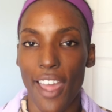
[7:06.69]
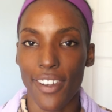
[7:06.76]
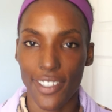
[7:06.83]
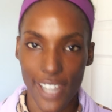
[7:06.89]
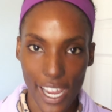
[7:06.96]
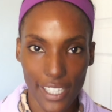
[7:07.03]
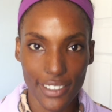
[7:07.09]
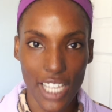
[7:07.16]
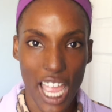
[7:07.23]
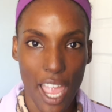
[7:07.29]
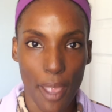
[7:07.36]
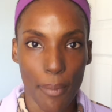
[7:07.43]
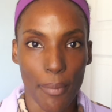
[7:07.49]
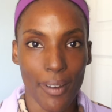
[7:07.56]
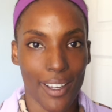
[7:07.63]
at
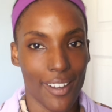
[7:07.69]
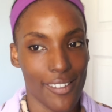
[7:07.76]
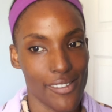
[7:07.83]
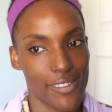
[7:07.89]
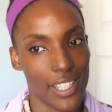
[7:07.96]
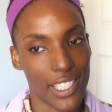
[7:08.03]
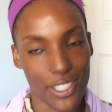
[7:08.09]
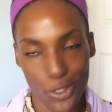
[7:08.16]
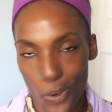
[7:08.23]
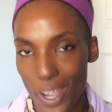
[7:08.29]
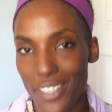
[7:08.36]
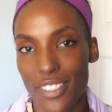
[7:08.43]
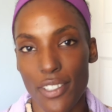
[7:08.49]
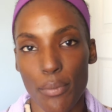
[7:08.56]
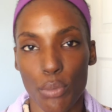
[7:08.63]
nighttime it's
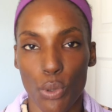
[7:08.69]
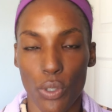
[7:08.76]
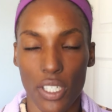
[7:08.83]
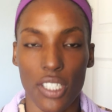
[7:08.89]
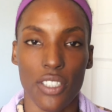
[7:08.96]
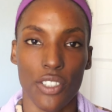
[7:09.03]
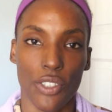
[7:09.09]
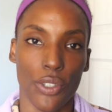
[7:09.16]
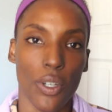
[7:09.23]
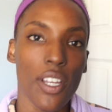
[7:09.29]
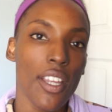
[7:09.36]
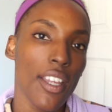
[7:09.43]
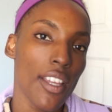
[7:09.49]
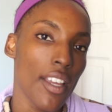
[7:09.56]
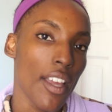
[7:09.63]
quite simple what I do.
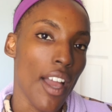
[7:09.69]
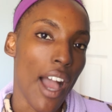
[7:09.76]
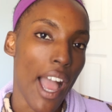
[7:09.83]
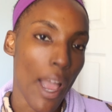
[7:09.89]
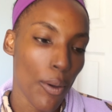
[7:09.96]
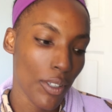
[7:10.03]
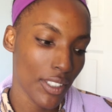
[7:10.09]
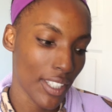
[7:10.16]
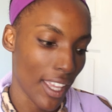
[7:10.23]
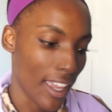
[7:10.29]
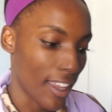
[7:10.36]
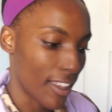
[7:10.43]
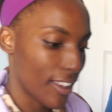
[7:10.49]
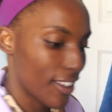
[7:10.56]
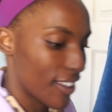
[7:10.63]
I will
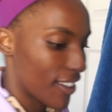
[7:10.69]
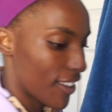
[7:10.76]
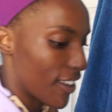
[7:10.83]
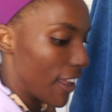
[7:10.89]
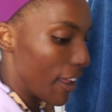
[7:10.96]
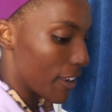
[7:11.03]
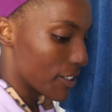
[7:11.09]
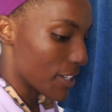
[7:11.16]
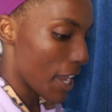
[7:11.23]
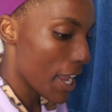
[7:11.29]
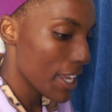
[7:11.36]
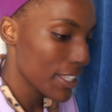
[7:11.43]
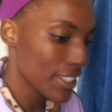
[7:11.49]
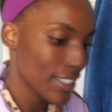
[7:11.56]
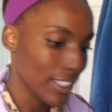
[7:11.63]
take a
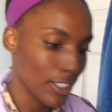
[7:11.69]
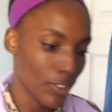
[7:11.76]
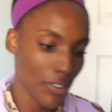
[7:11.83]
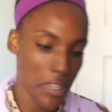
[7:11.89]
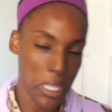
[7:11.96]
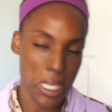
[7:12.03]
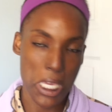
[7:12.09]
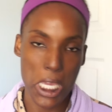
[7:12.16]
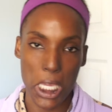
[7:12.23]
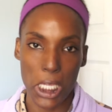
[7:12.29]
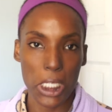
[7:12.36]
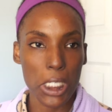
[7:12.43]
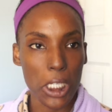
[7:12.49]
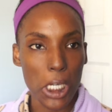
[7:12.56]
nice little thing